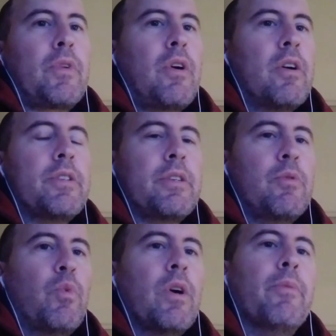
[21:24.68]

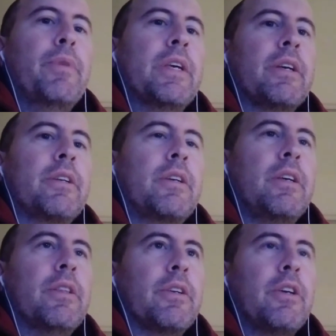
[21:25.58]
causing well-being
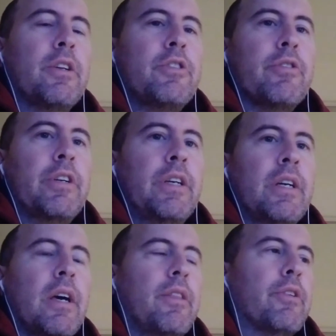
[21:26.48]
in the country,
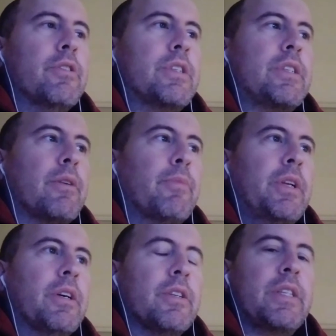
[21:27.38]
and there's
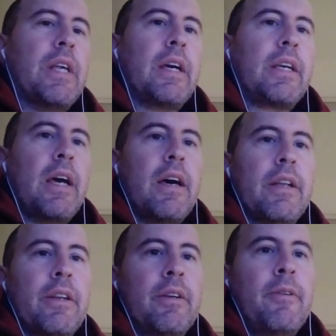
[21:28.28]
somebody else that
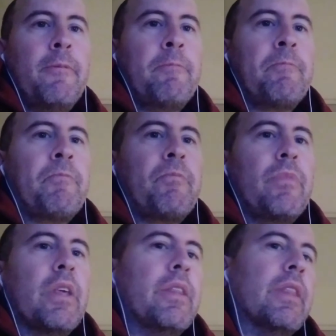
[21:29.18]
can,
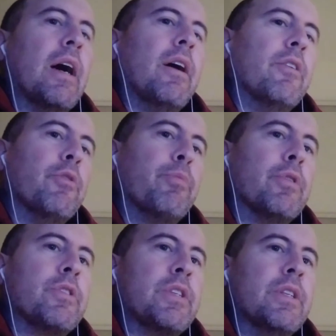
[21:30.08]
then that other
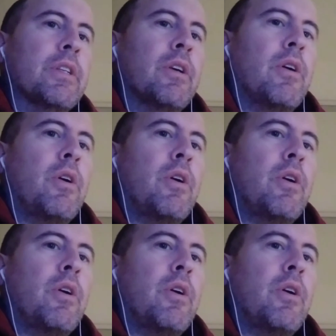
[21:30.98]
person